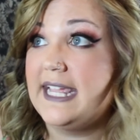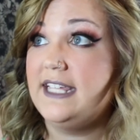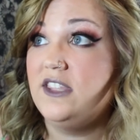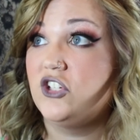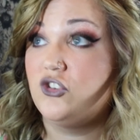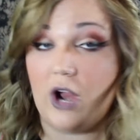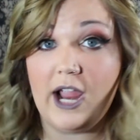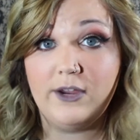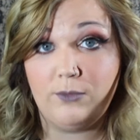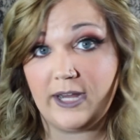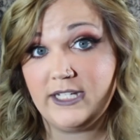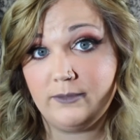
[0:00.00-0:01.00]
taking the dry
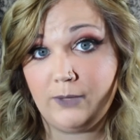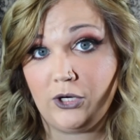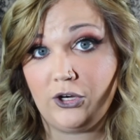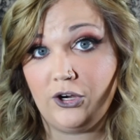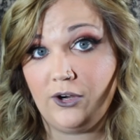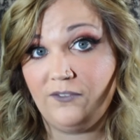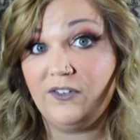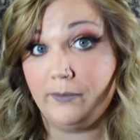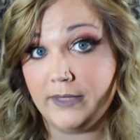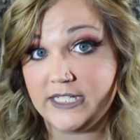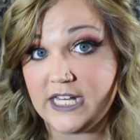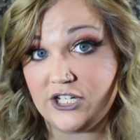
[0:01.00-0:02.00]
erase marker
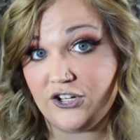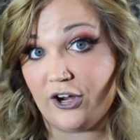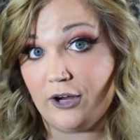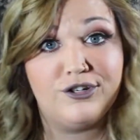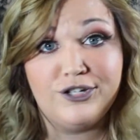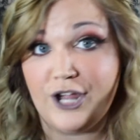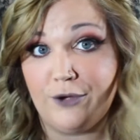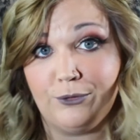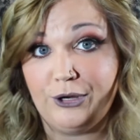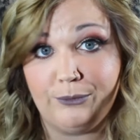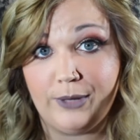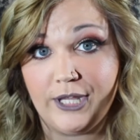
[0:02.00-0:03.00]
from the teacher. Don't do